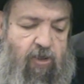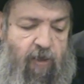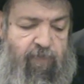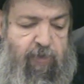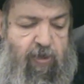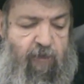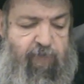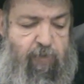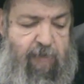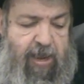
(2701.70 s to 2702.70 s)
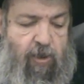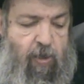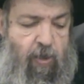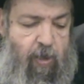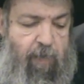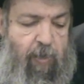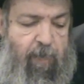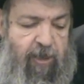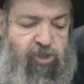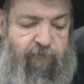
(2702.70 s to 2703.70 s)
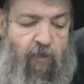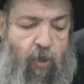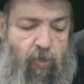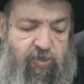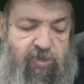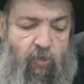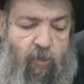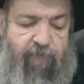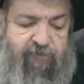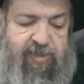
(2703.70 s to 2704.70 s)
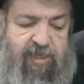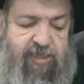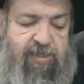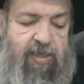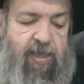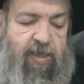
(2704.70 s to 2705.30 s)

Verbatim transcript: nekavim, nekavim, you made a bunch of holes, orifices,